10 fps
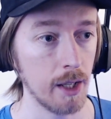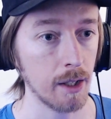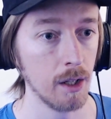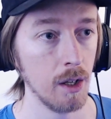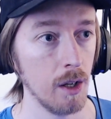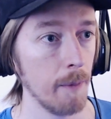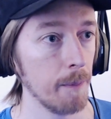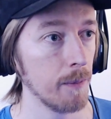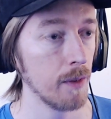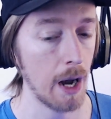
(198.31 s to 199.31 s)
Like,
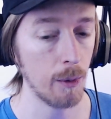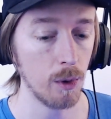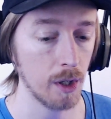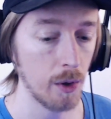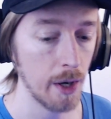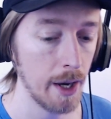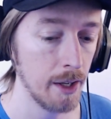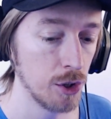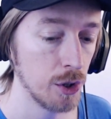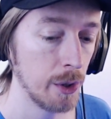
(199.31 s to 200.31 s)
I won't go
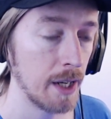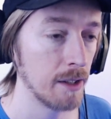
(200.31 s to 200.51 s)
ahead and show